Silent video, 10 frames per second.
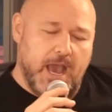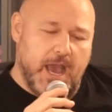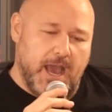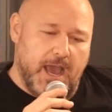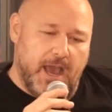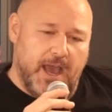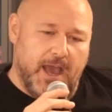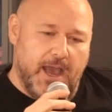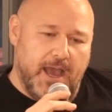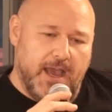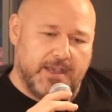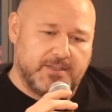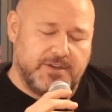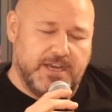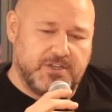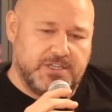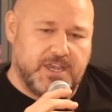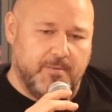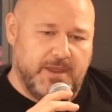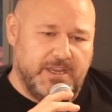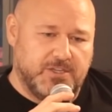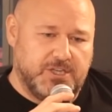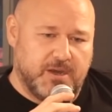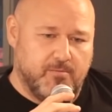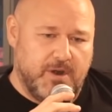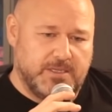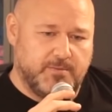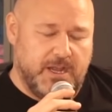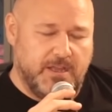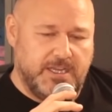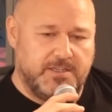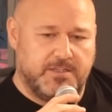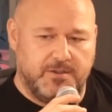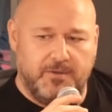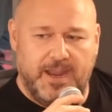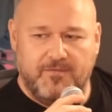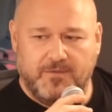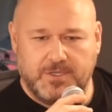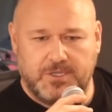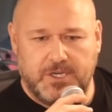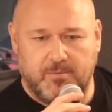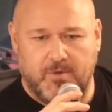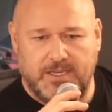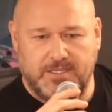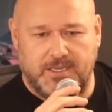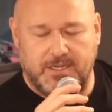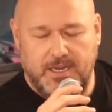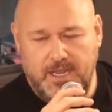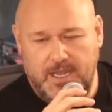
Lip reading: So now she's got me eating chicken breast, but I'll eat 2 handfuls of chicken breast. And